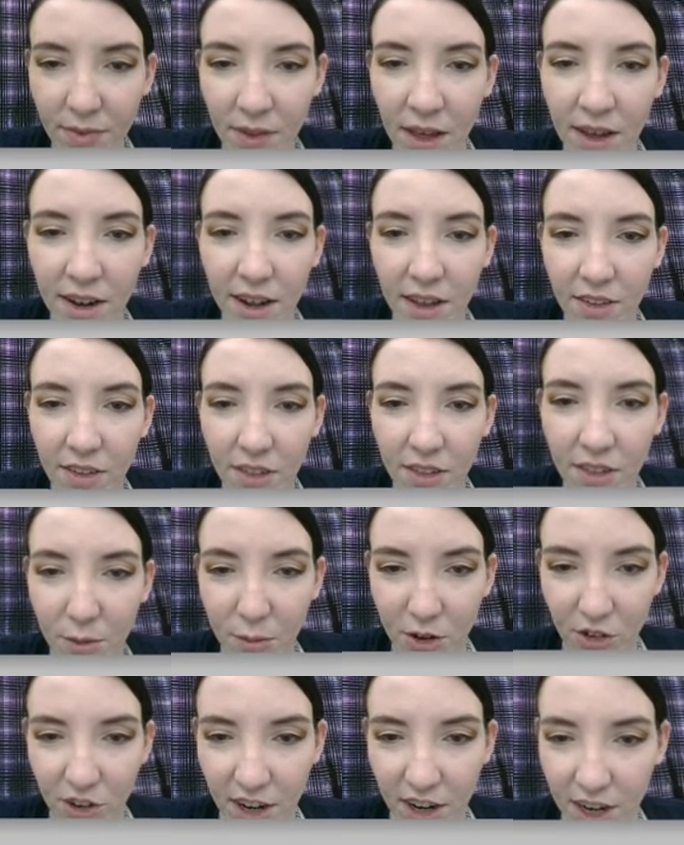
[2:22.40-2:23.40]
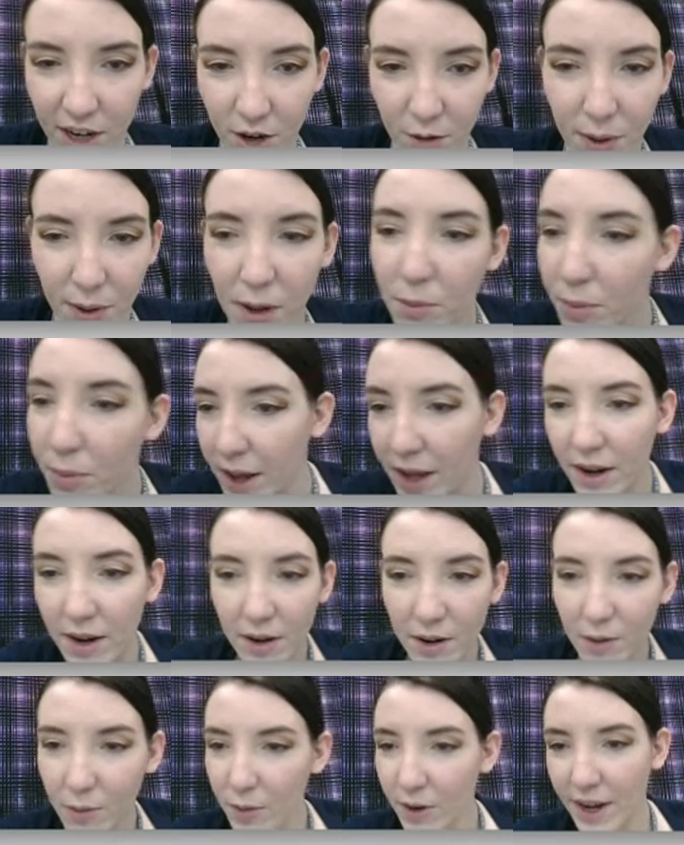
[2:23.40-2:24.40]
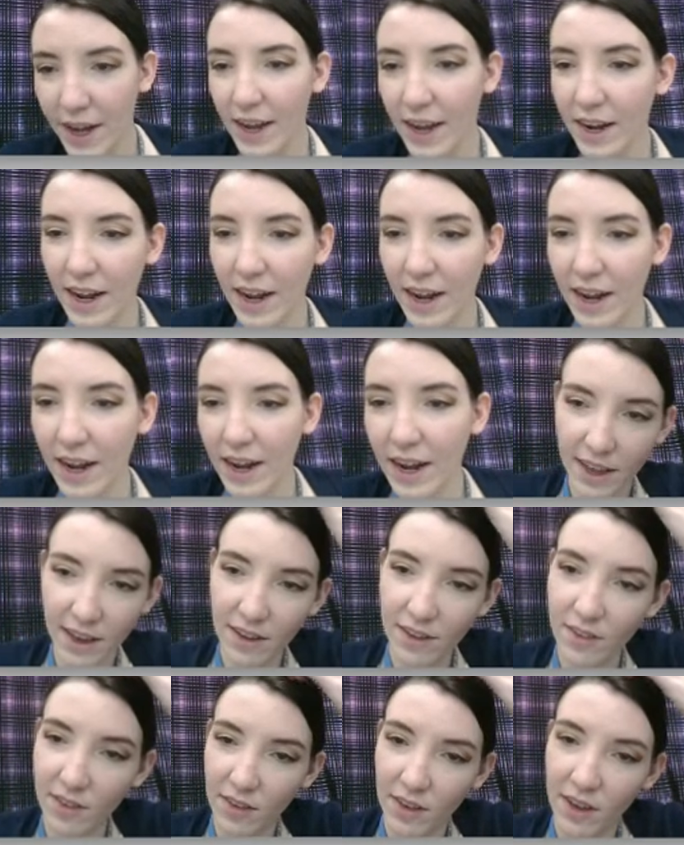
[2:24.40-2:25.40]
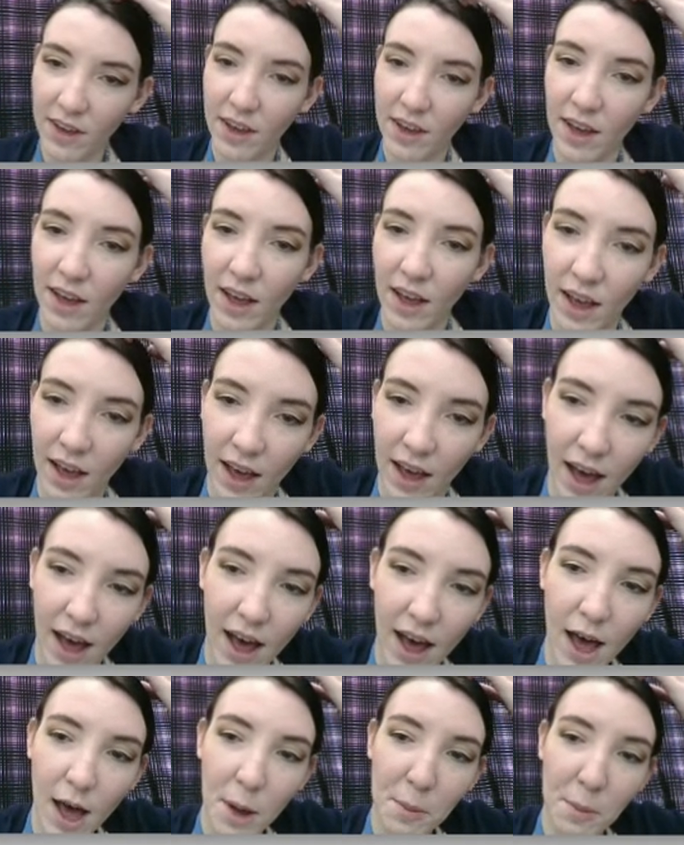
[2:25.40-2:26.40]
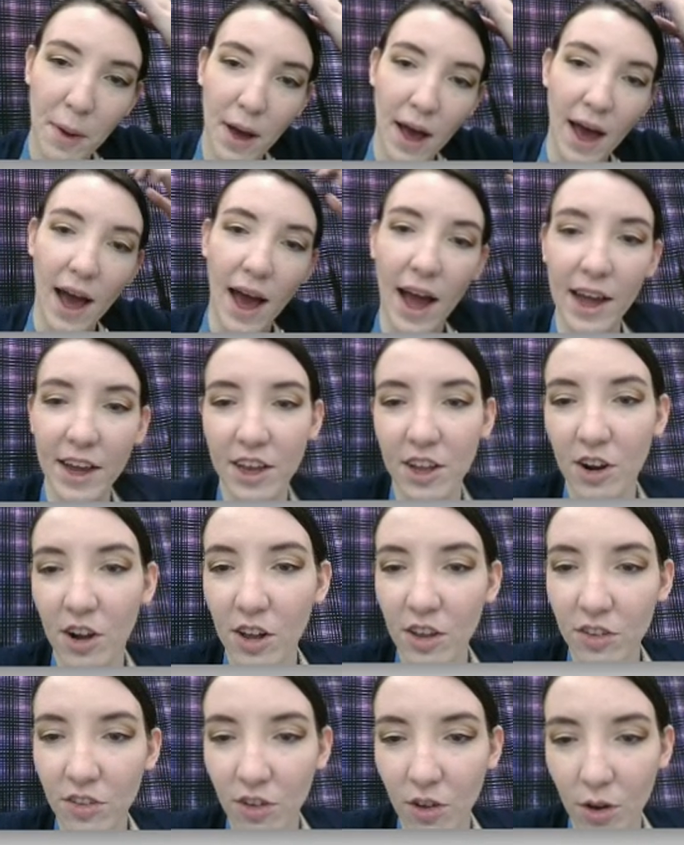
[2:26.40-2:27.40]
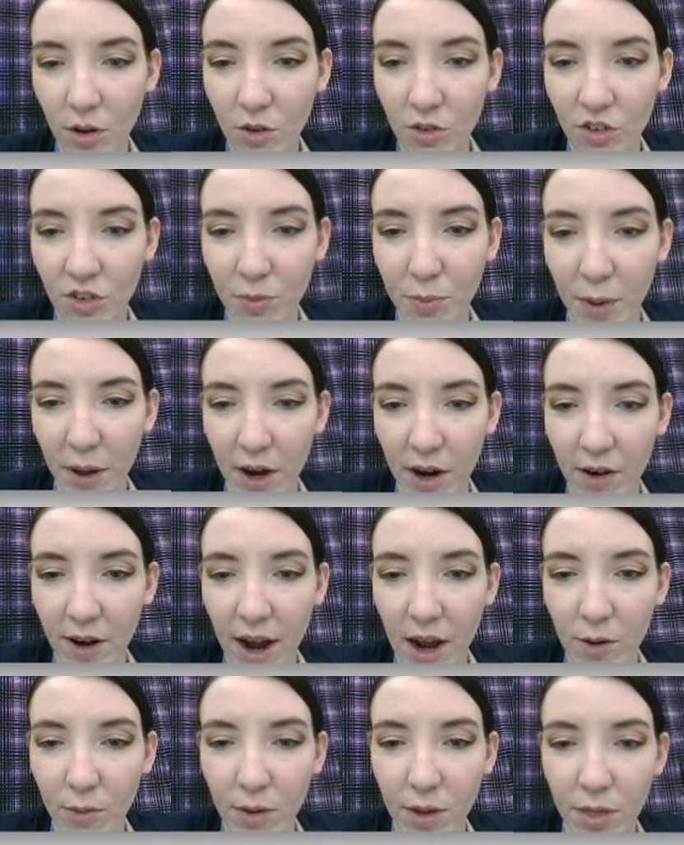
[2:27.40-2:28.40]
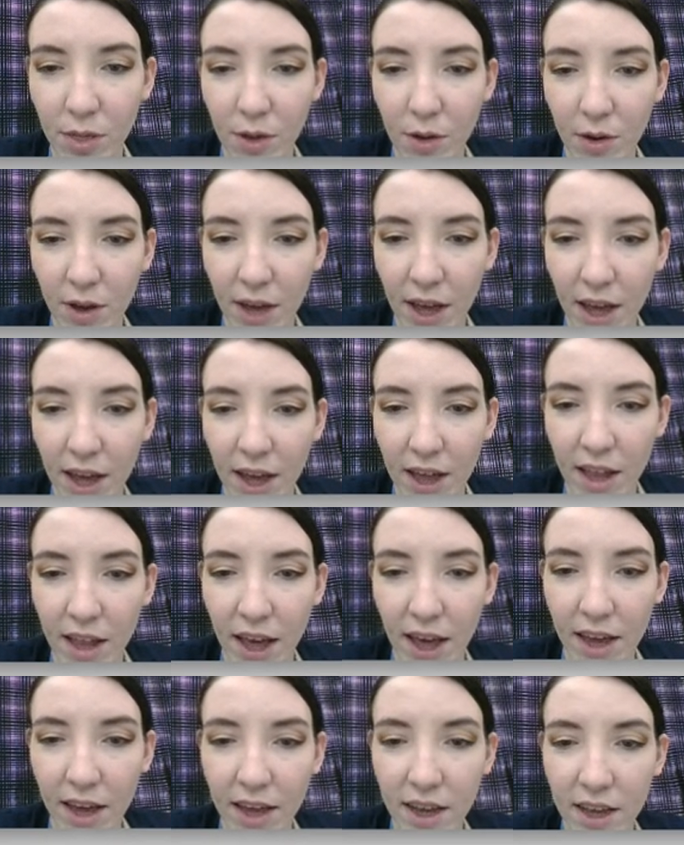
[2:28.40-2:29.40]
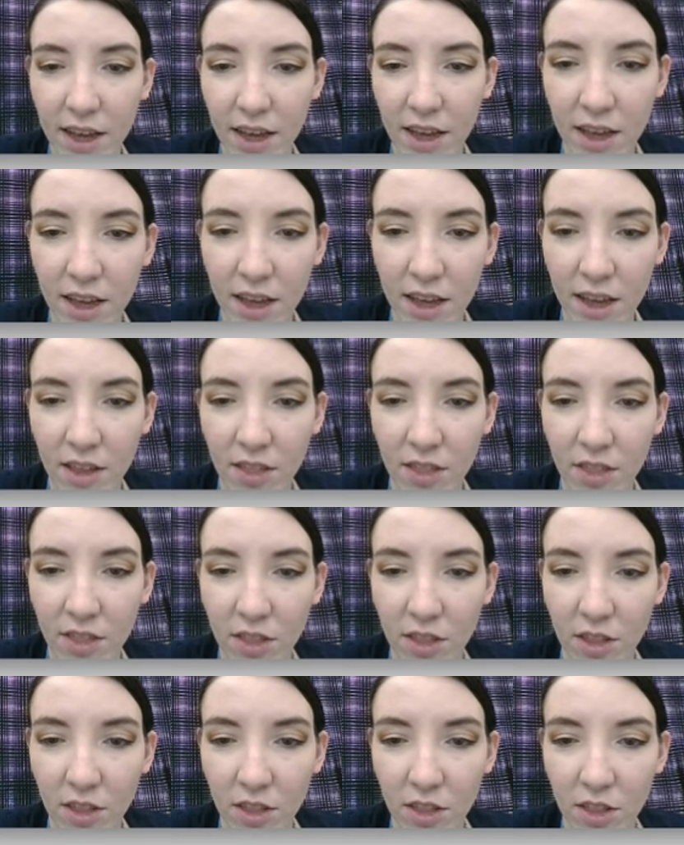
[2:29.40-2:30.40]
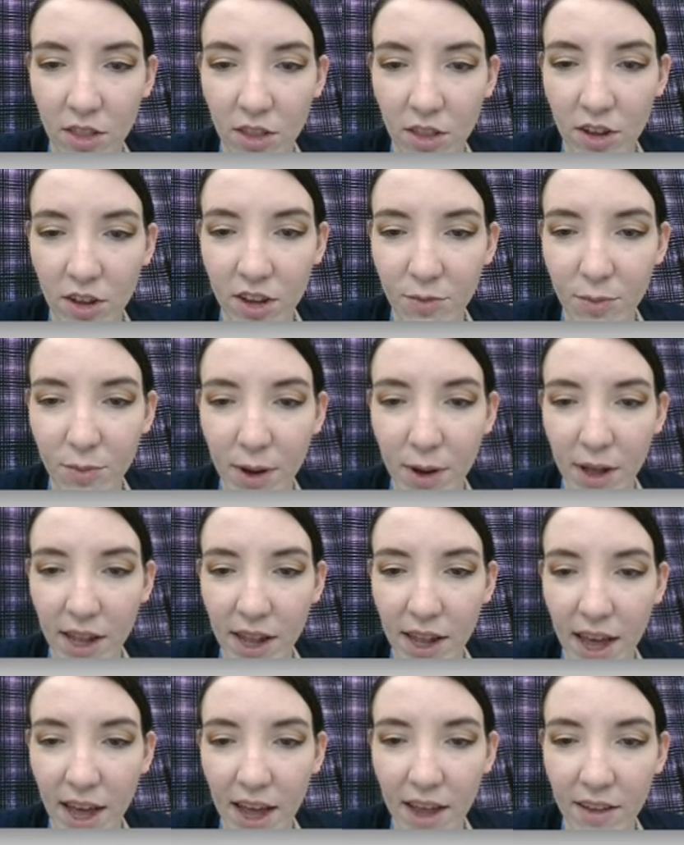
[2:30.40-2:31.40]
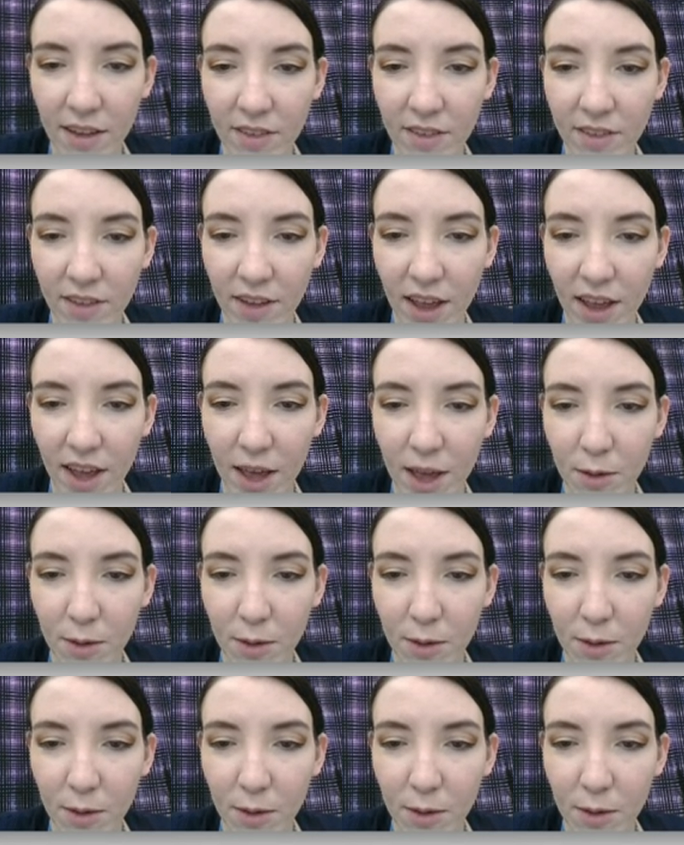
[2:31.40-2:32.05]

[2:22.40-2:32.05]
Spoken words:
Doesn't look much like Tinkerbell, but we're getting ideas. I could also just play around with, okay, I like the look of my last name,